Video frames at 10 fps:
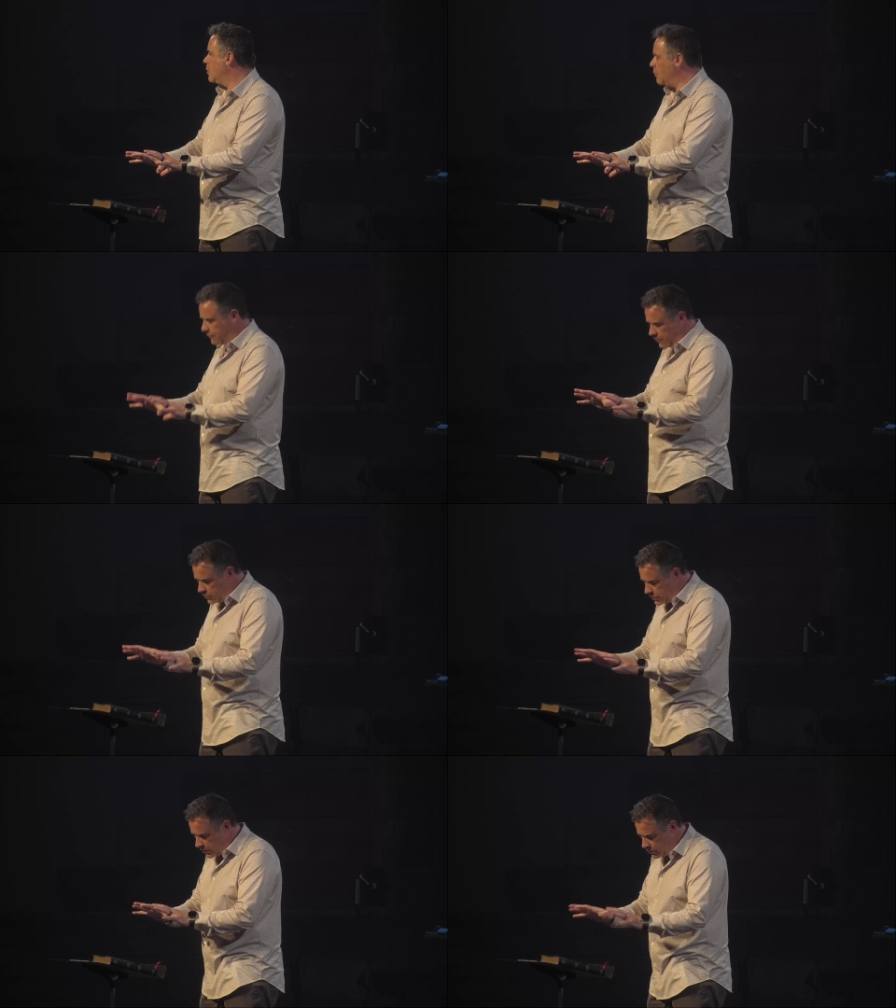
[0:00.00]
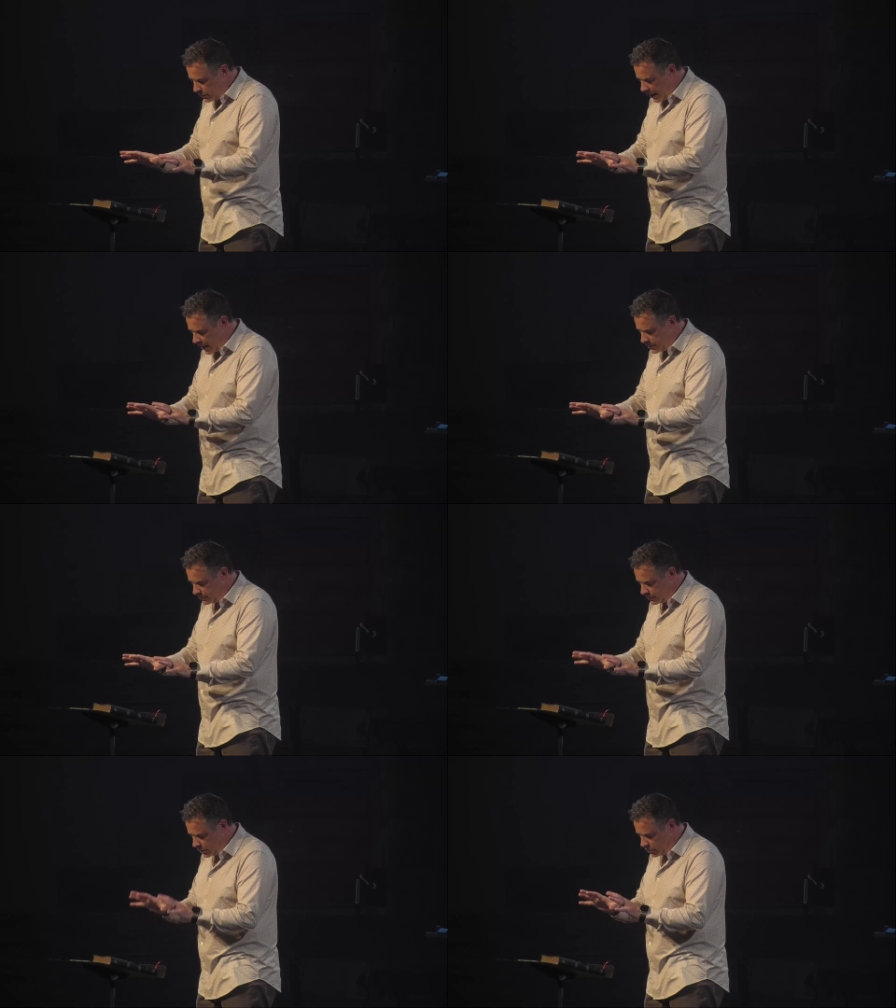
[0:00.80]
refusing to allow
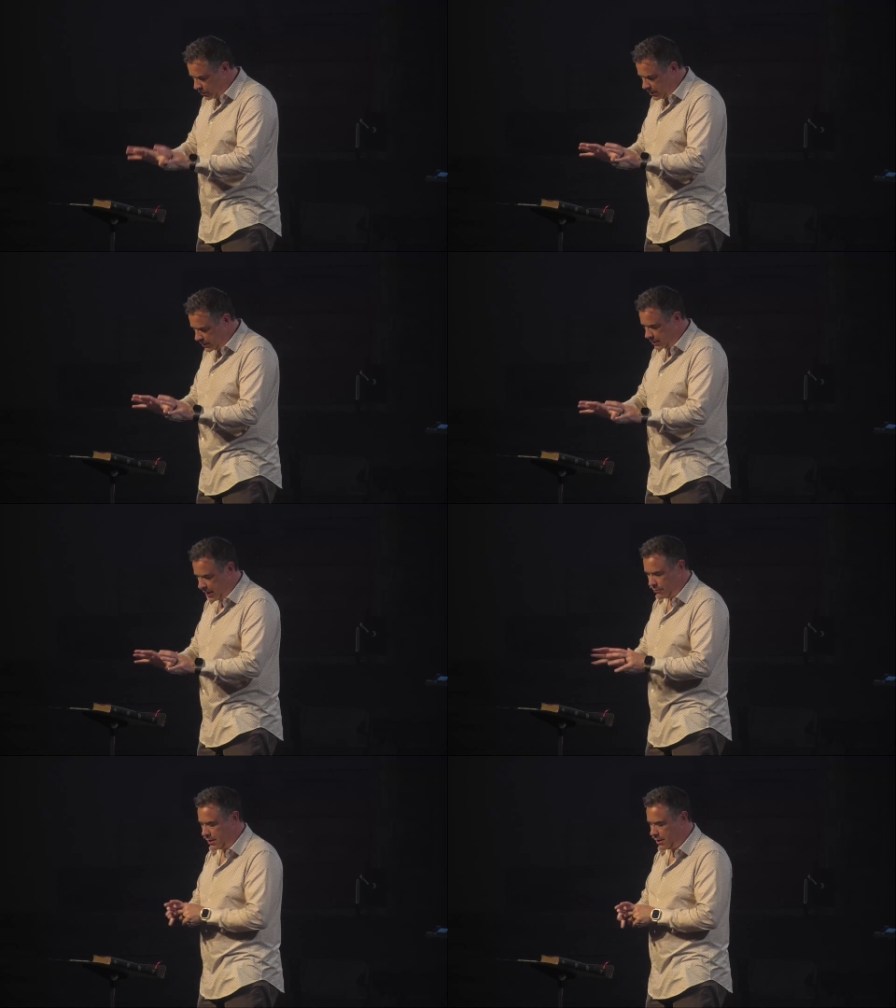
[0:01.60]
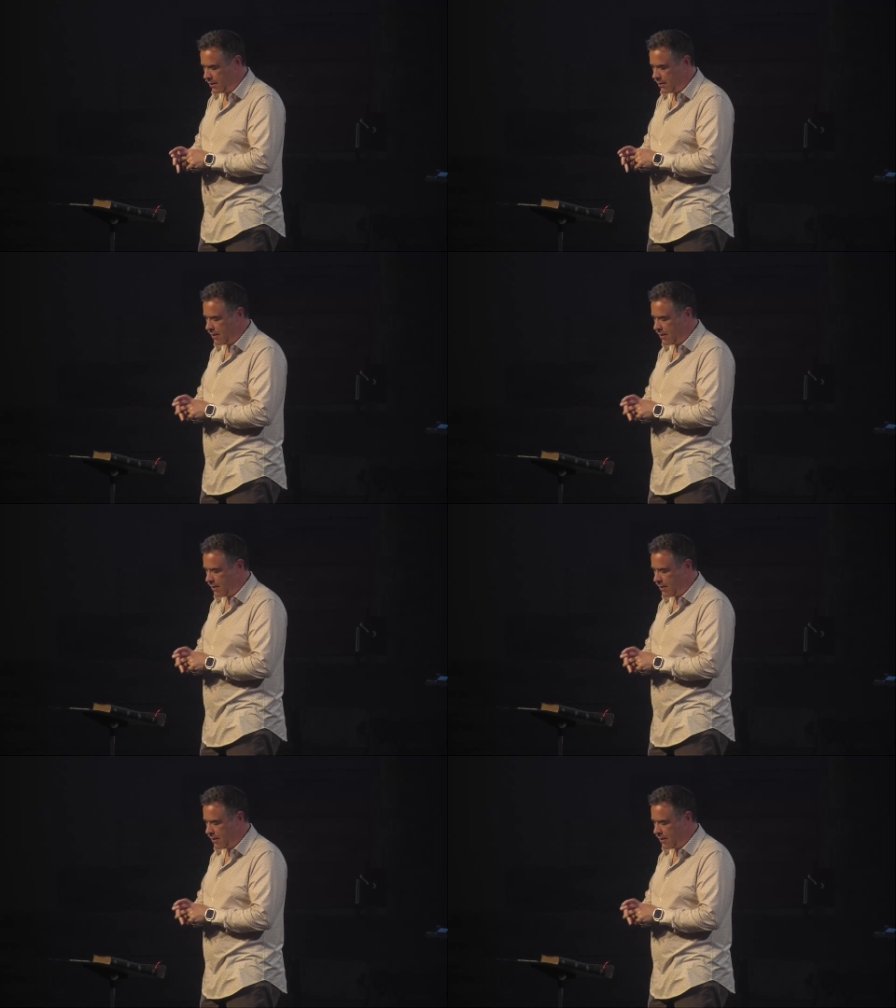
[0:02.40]
someone to treat us that way.